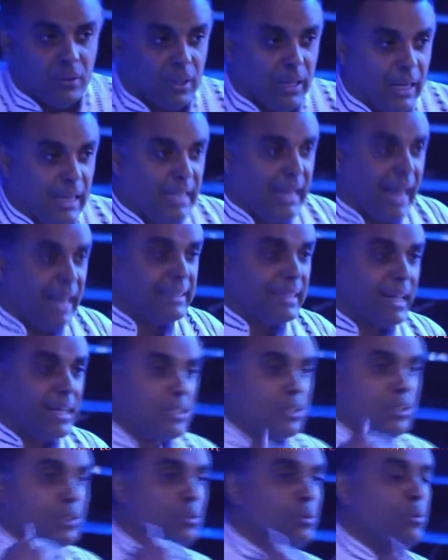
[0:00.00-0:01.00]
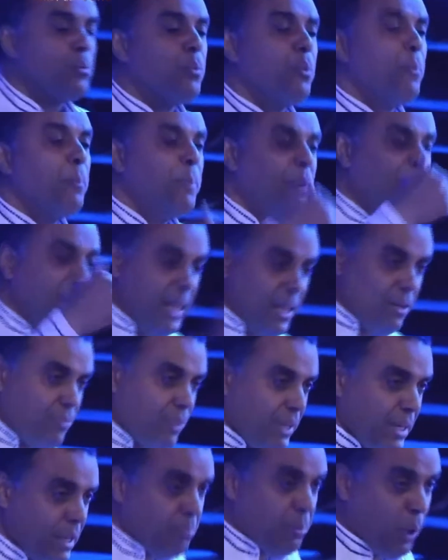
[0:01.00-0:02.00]
Let us believe
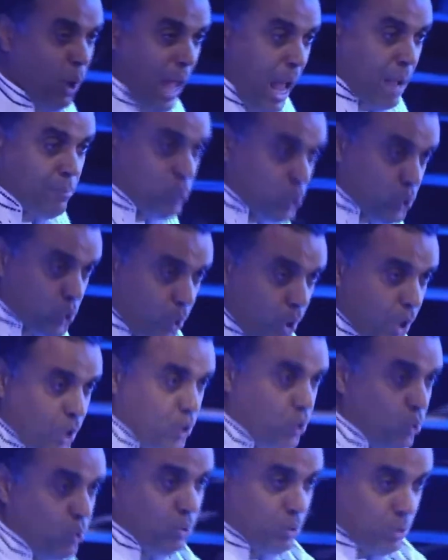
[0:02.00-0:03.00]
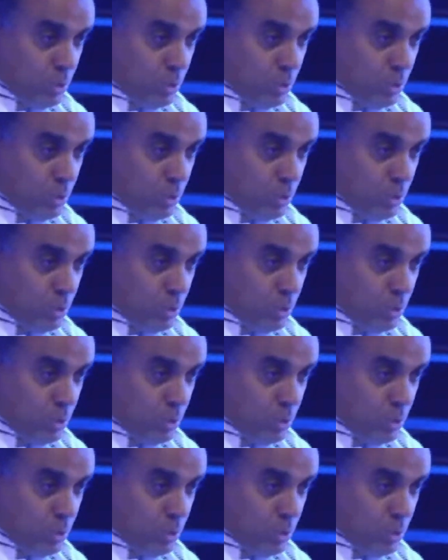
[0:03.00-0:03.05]
in it. Because I'm showing you,